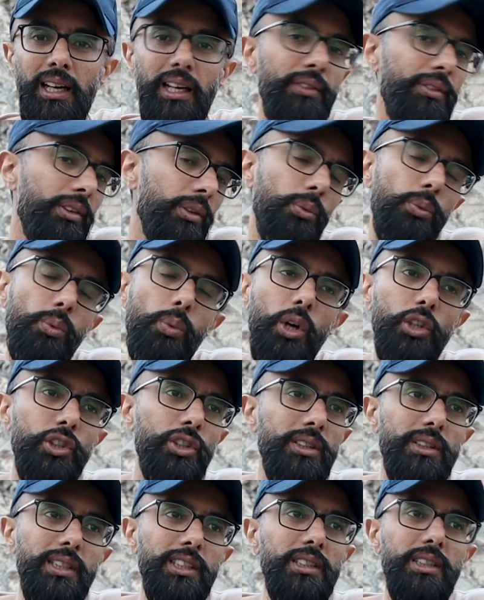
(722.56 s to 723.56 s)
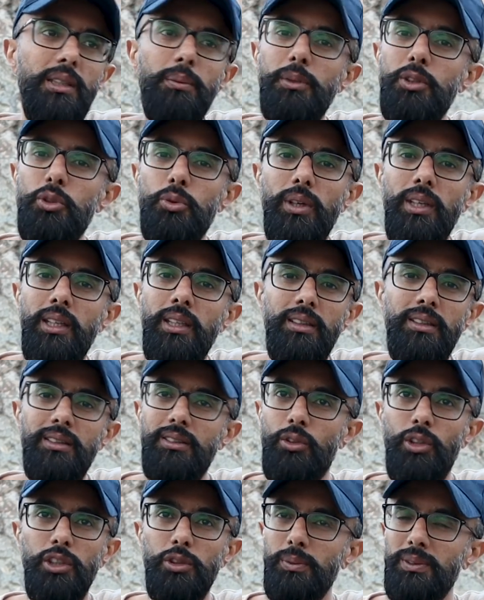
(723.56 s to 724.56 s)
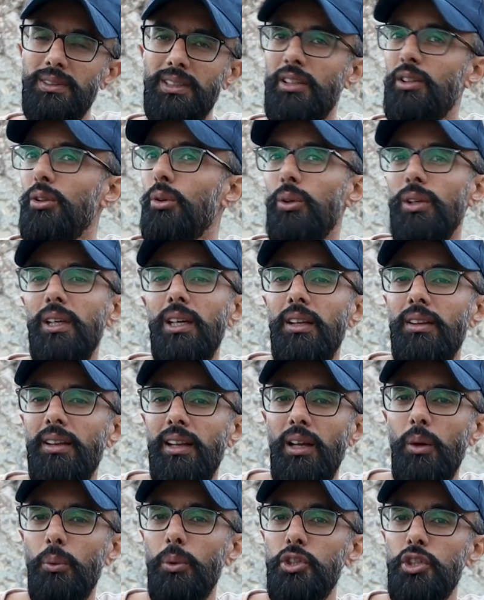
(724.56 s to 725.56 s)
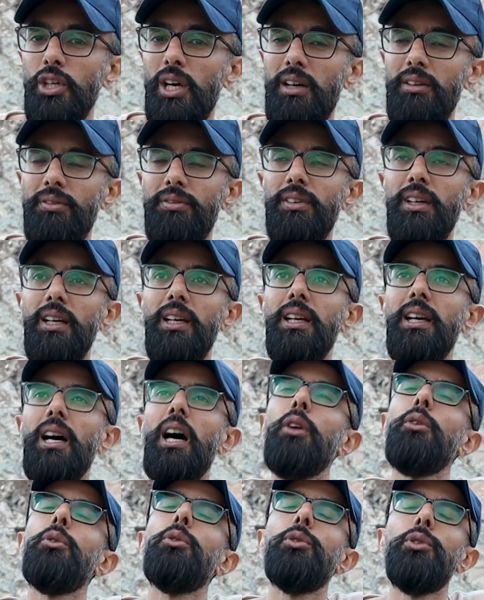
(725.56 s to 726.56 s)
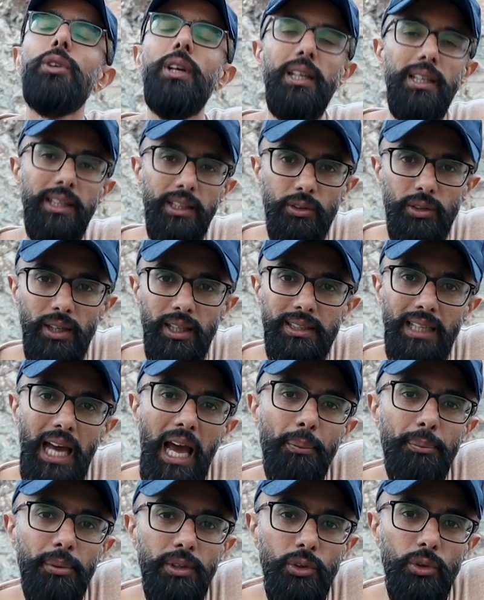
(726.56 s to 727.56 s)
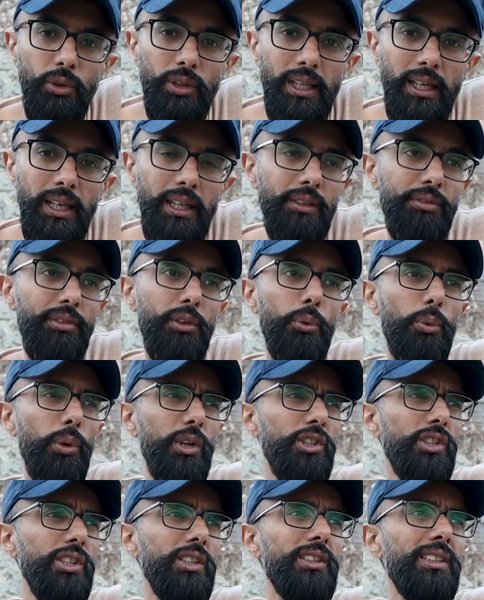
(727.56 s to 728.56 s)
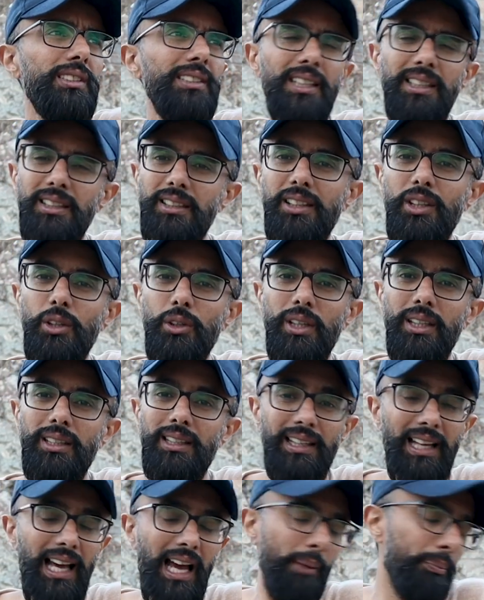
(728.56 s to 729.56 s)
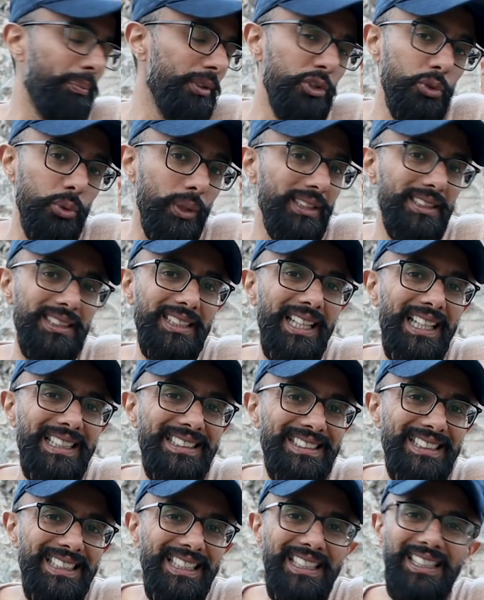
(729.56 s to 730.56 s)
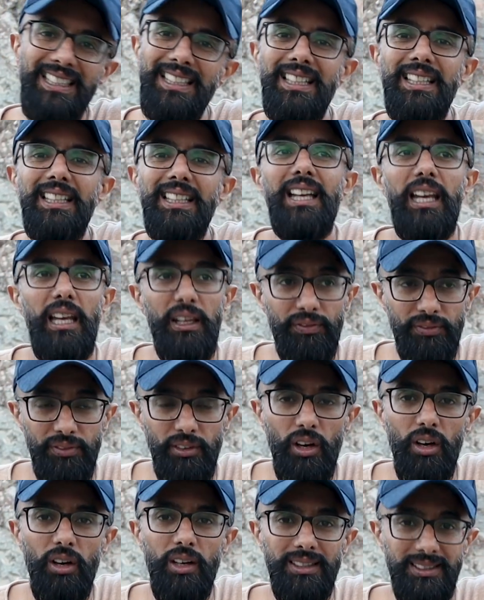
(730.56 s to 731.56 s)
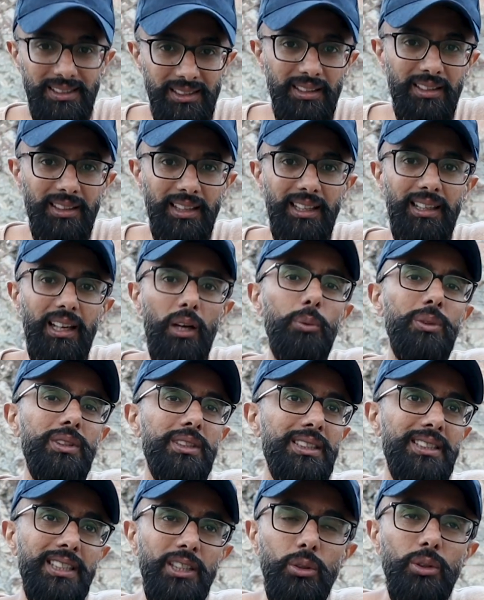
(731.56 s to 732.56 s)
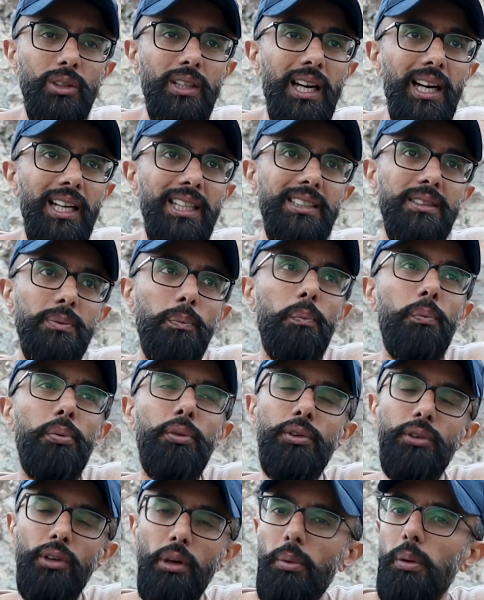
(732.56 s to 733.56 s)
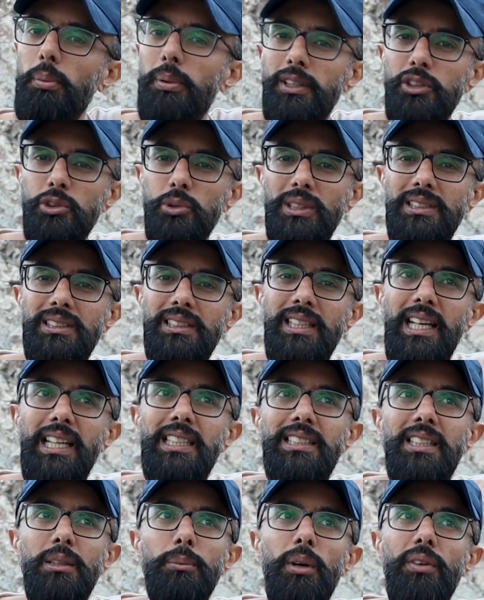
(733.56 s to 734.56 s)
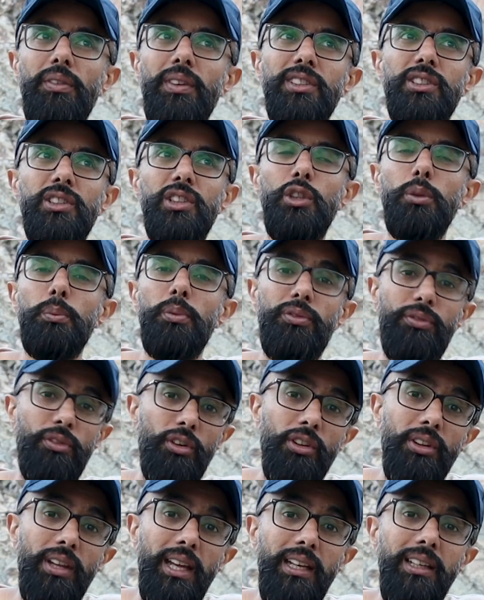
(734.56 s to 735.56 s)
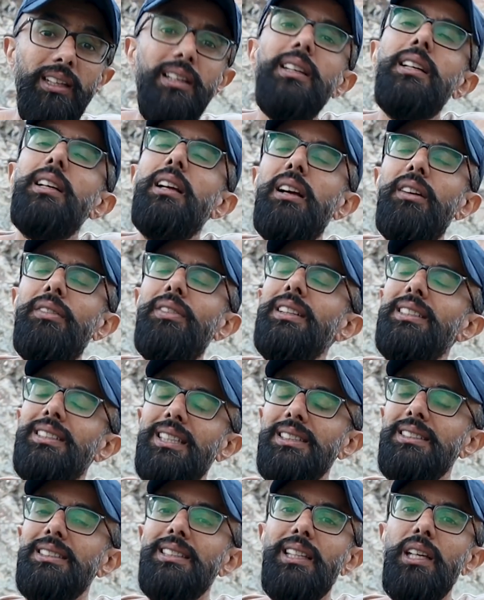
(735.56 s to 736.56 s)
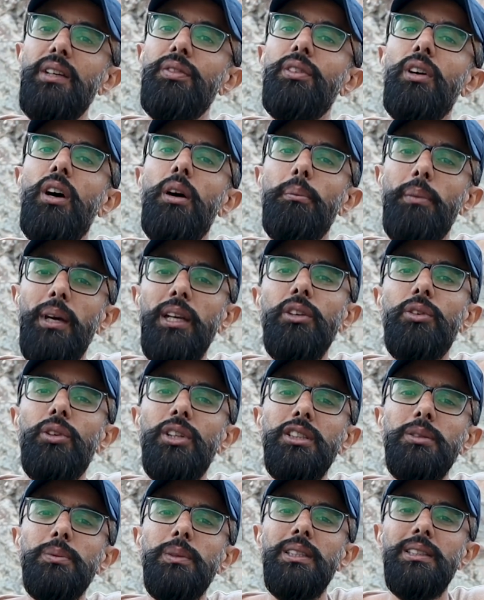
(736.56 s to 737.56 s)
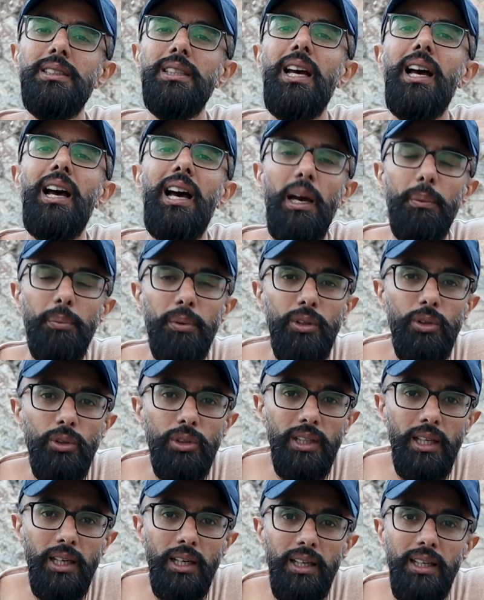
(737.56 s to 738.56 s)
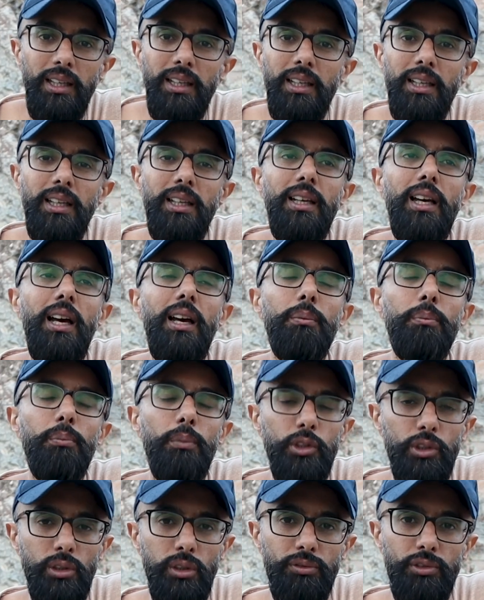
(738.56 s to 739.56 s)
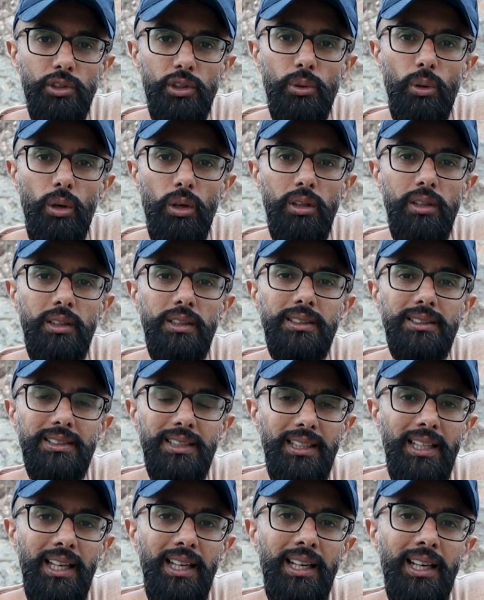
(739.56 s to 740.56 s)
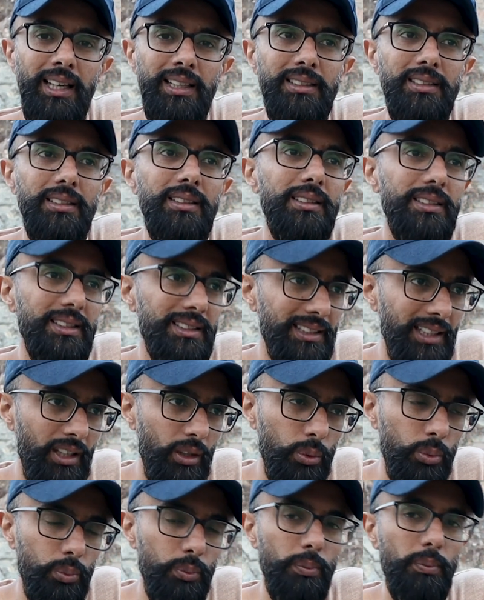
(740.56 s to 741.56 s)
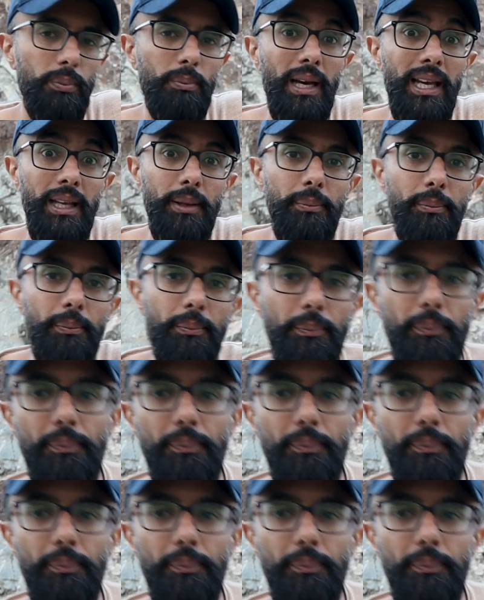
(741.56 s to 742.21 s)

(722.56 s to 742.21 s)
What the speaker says: If you're watching this in between Christmas and New Year, then I wish you have a really grand happy New Year. And if you're watching this in the New Year, then happy 2019. If not, until then, I will see you guys probably in 2019, but if I see you before then, fantastic. If not, Merry Christmas, Happy New Year, much love to you all. Take care, guys. See you. Bye.